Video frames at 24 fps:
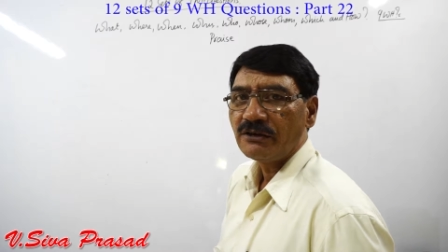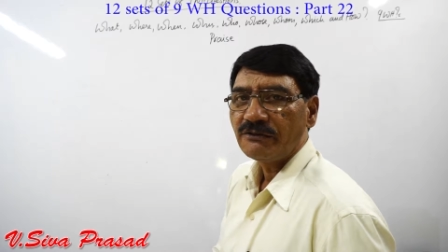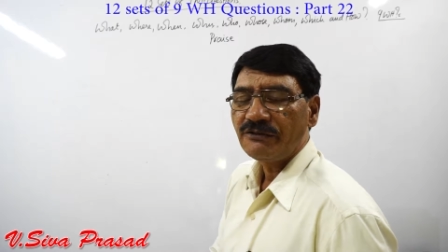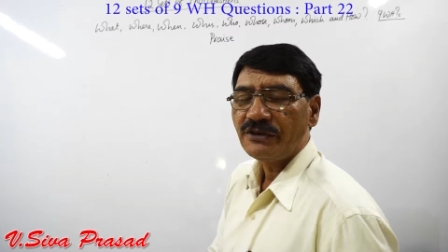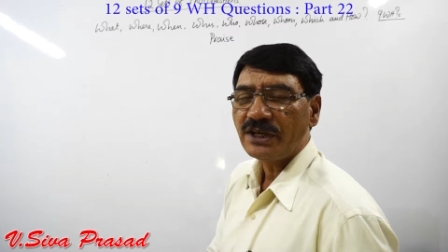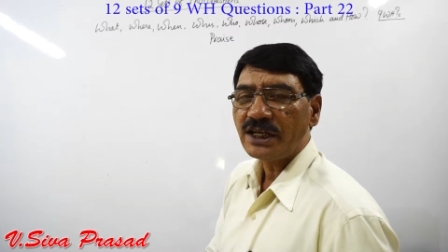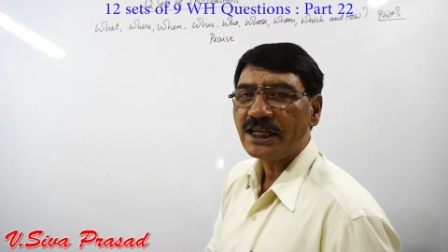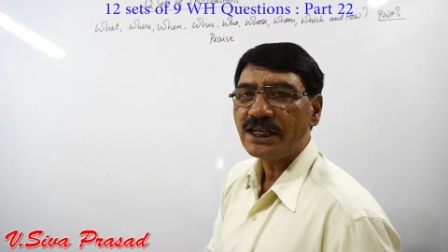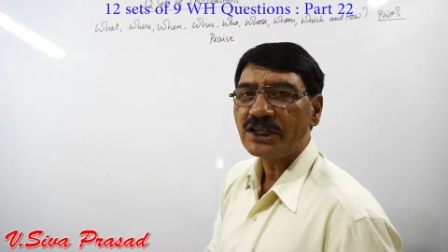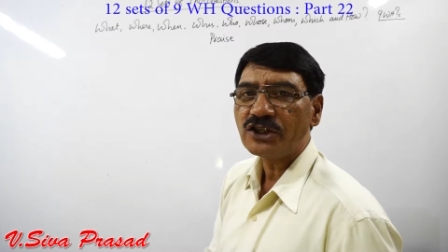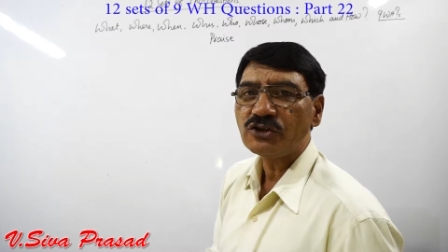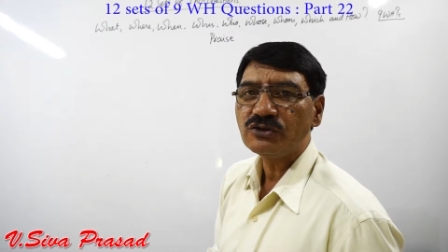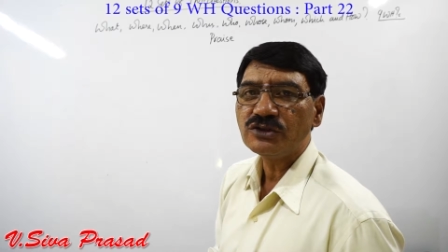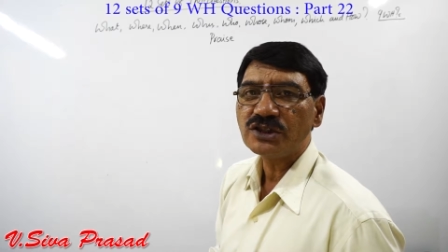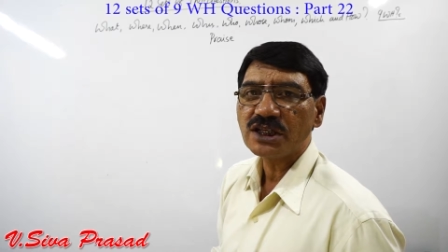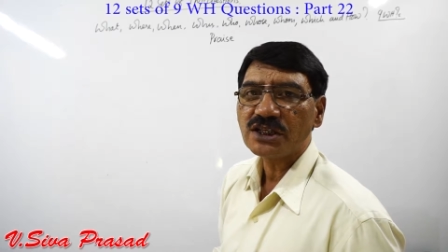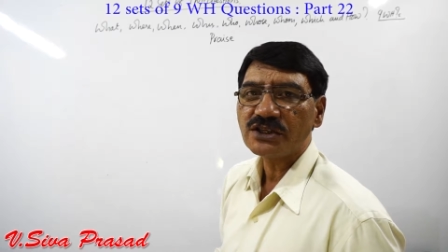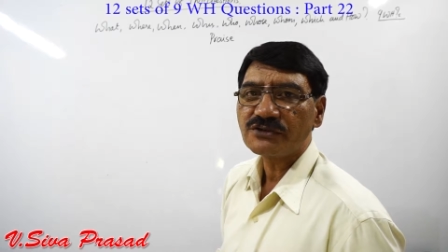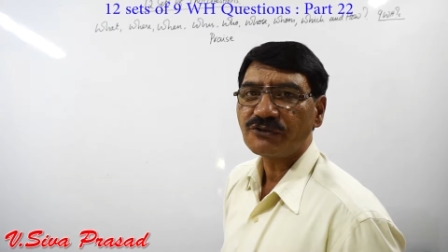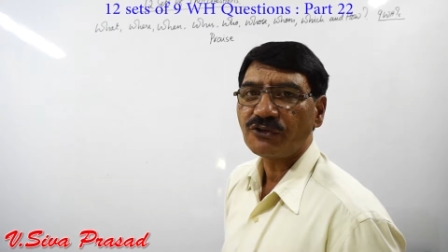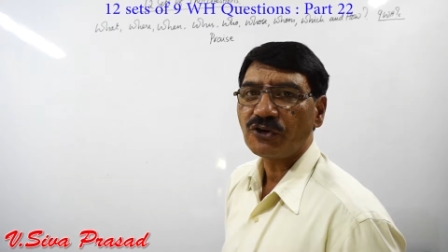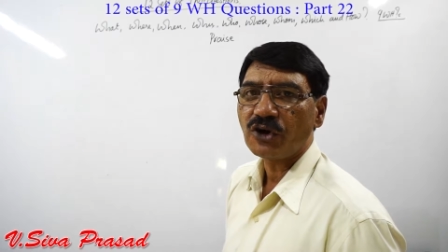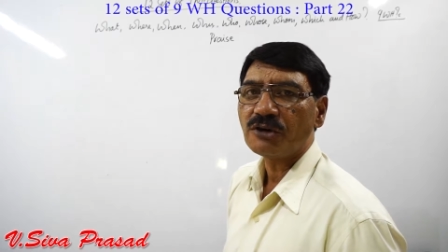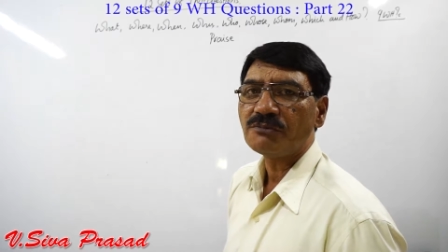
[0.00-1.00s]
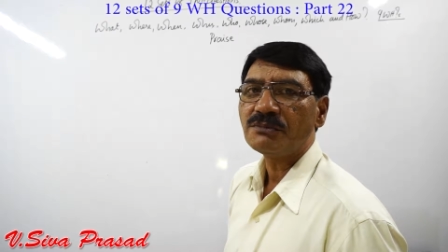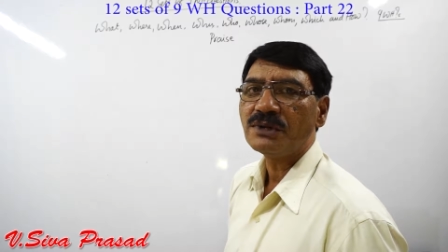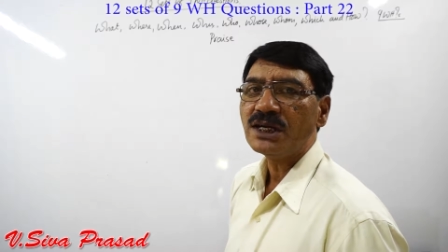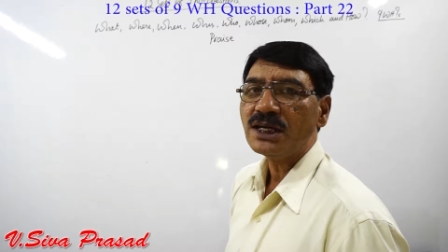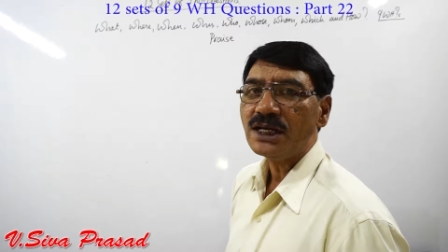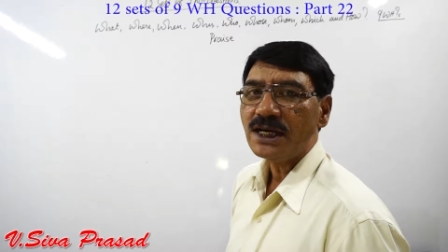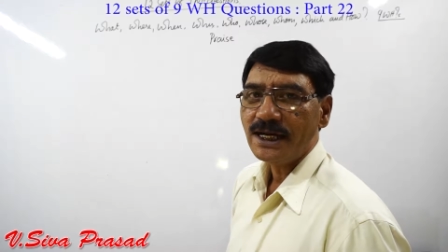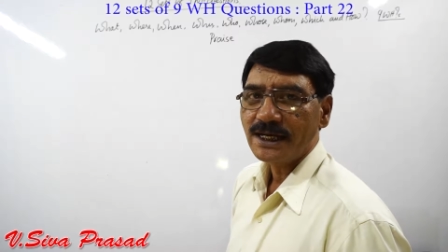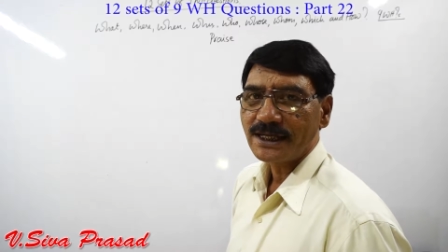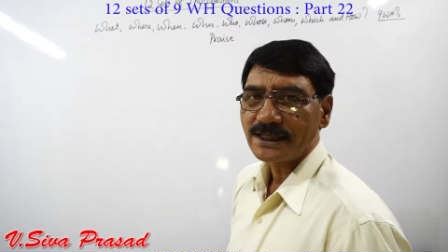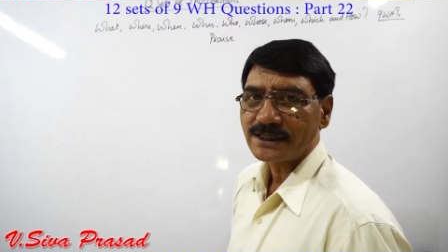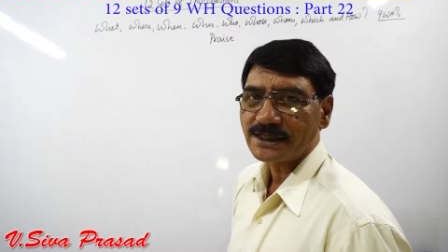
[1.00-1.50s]
We need to just form
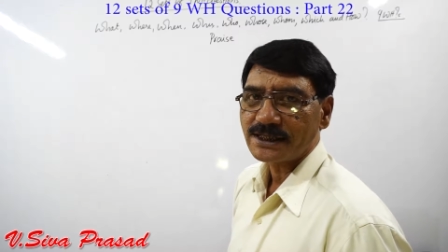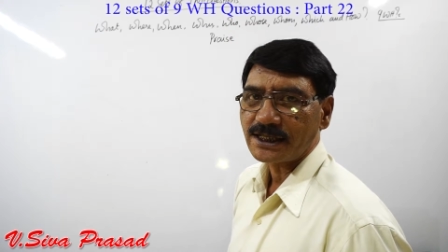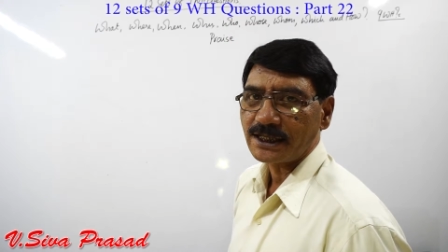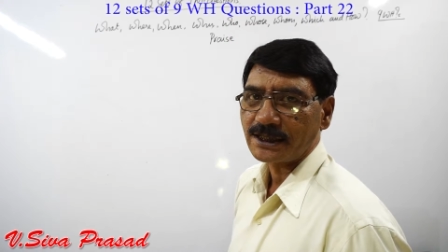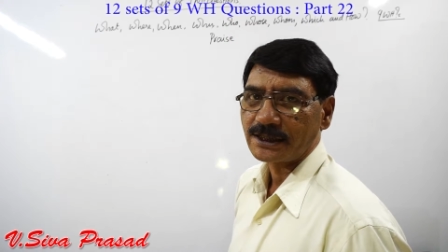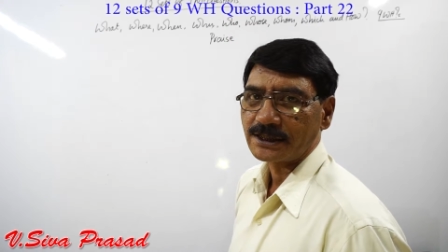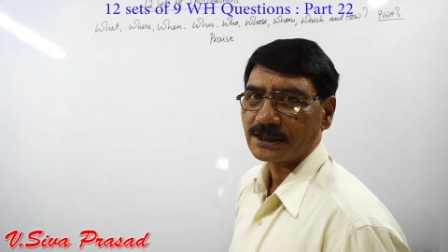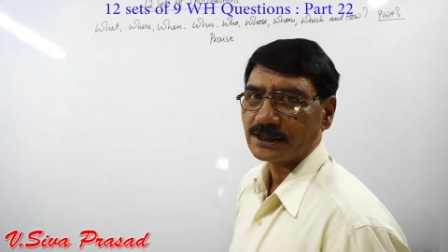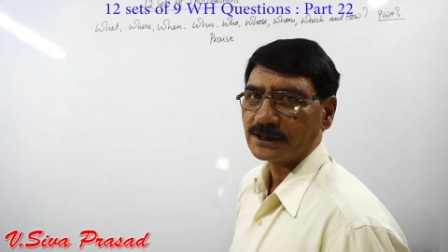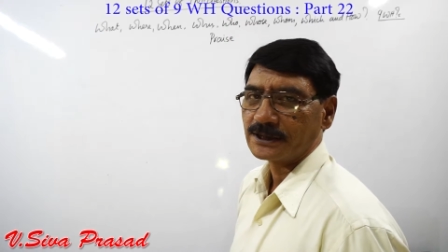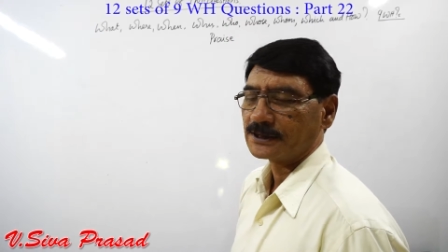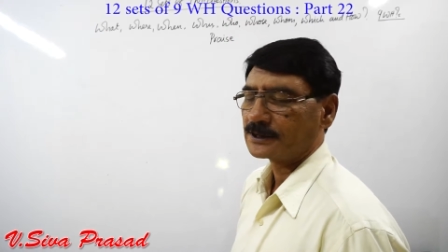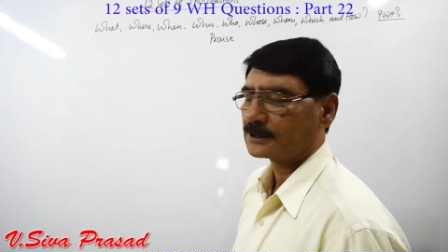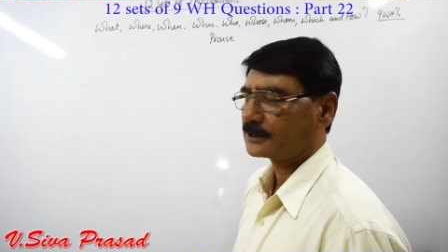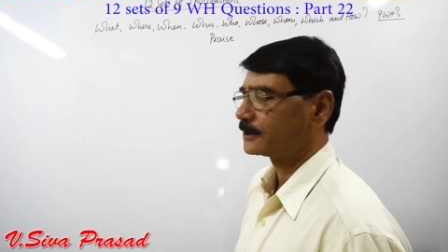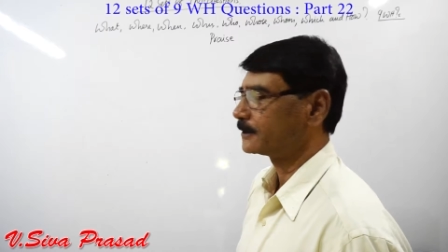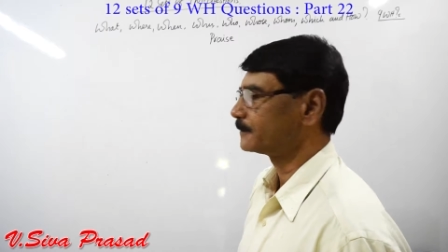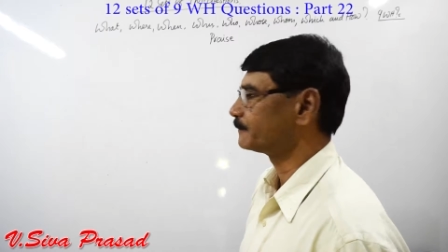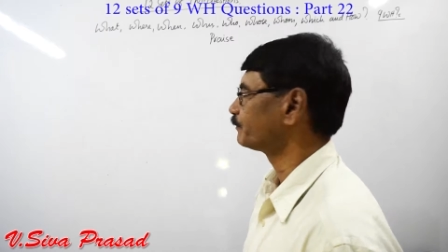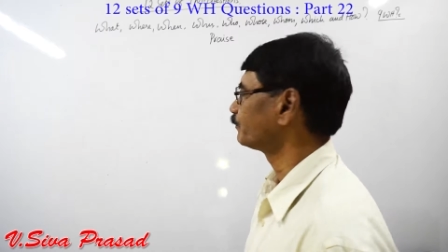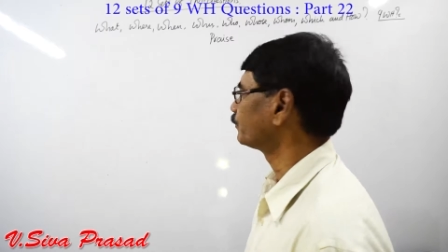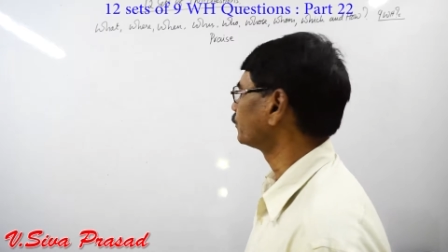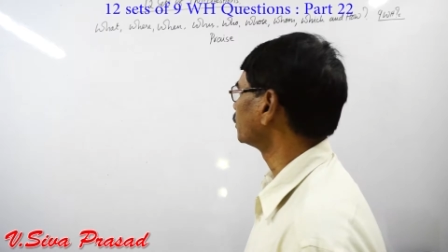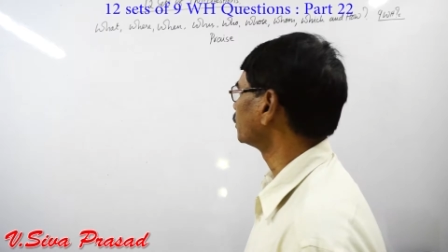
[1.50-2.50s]
a sentence.